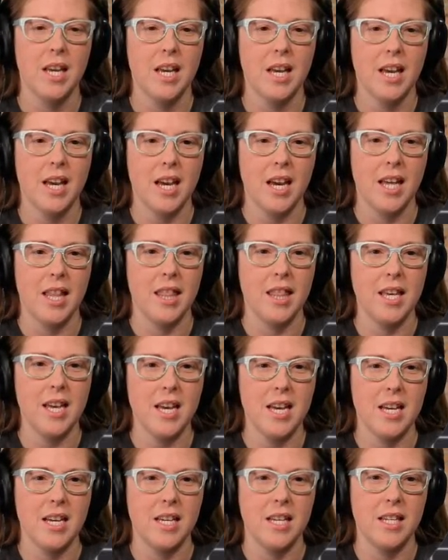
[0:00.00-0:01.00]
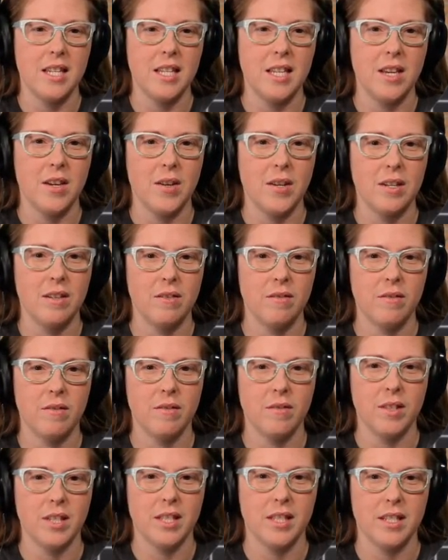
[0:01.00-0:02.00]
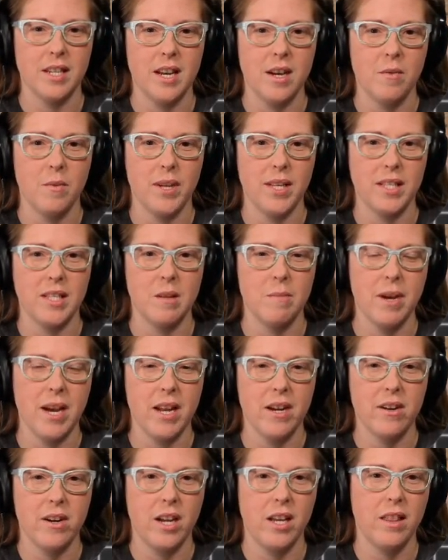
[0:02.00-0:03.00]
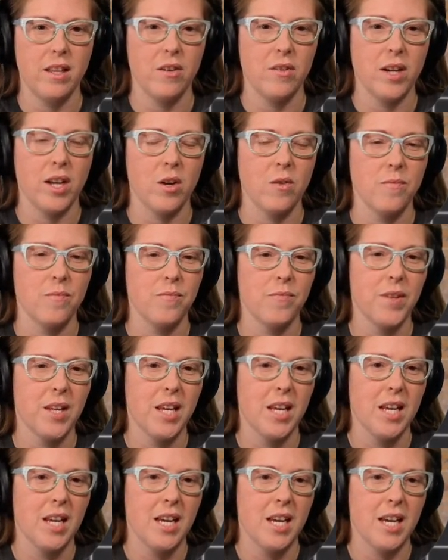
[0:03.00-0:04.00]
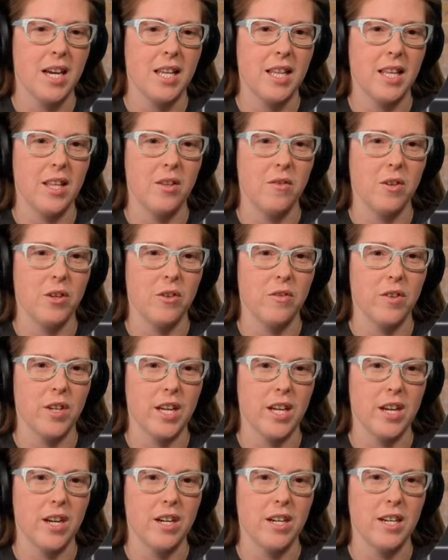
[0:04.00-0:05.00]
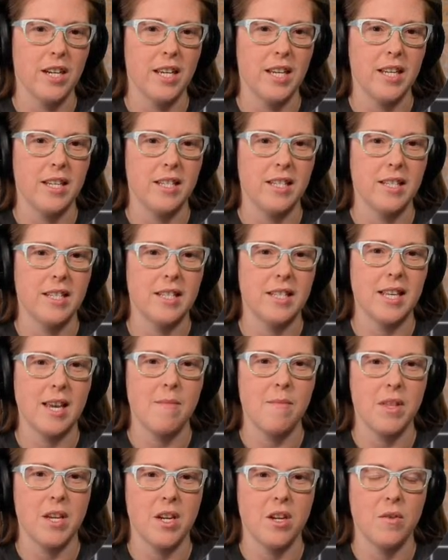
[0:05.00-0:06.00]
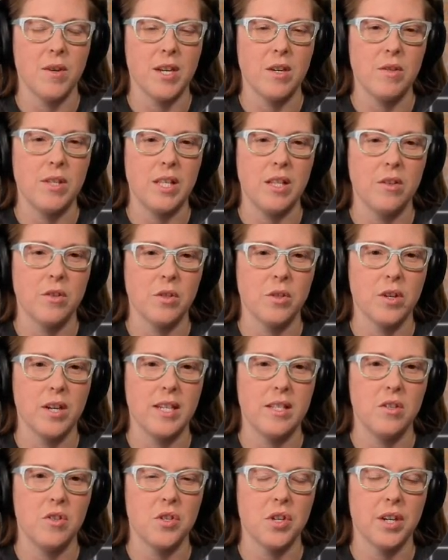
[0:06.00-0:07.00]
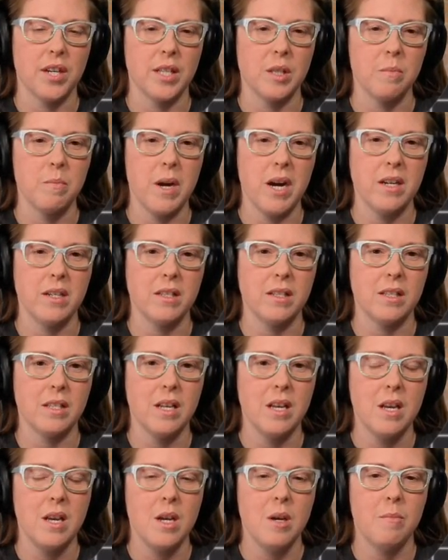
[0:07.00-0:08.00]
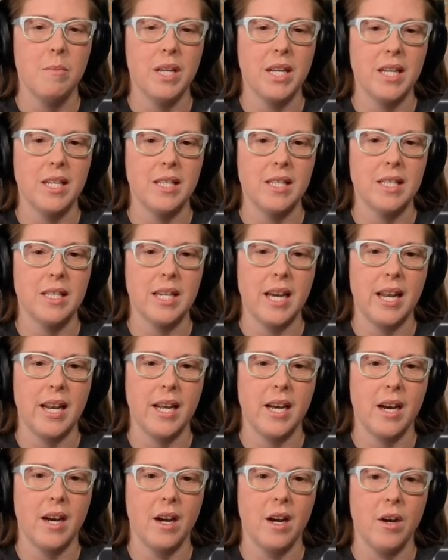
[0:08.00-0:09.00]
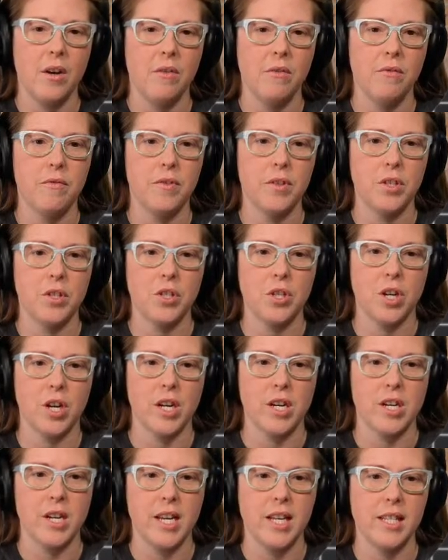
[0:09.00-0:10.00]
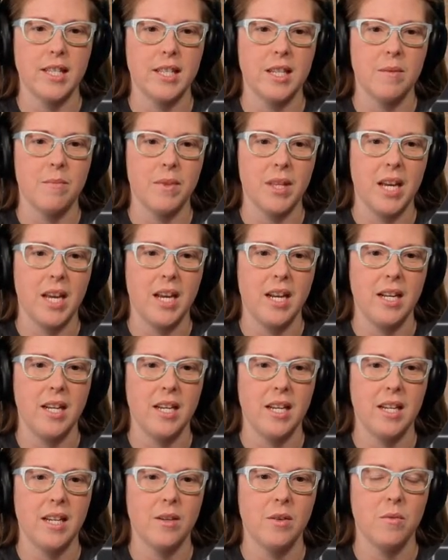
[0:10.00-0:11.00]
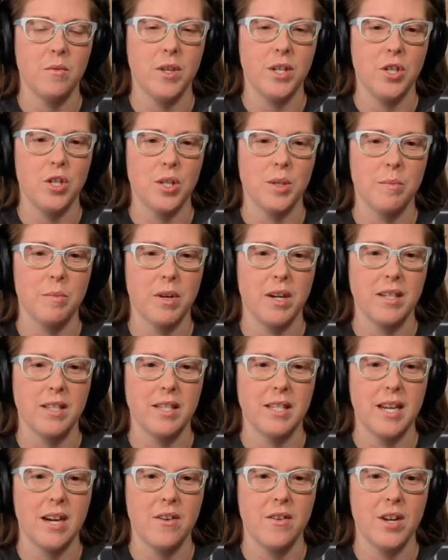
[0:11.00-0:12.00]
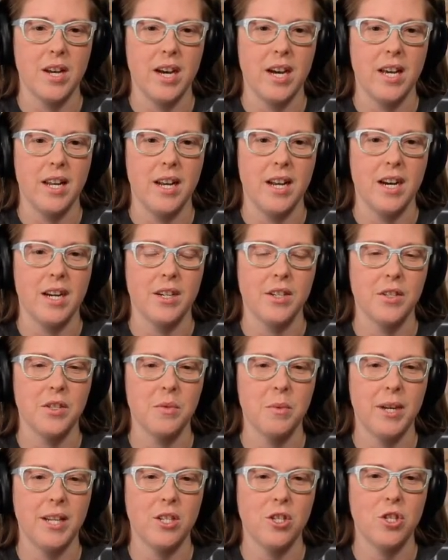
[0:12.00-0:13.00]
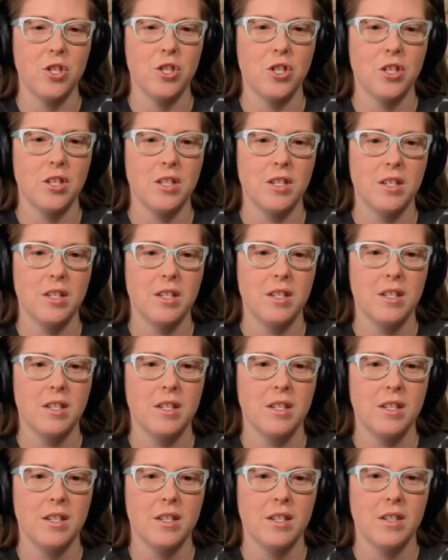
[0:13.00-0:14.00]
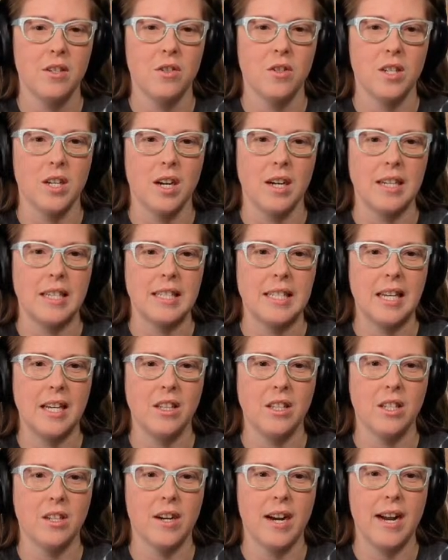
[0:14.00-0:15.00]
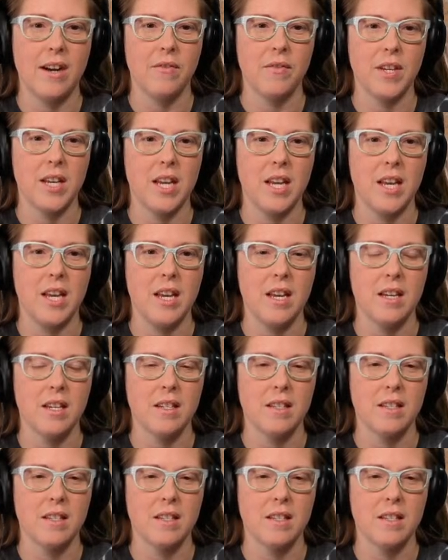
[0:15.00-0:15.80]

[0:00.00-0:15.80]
And then let's not waste the battery. There we go. And then the one over here is same thing. We're using those Crazy Circuits parts, but instead of turning something, we just press down on our switch or our telegraph key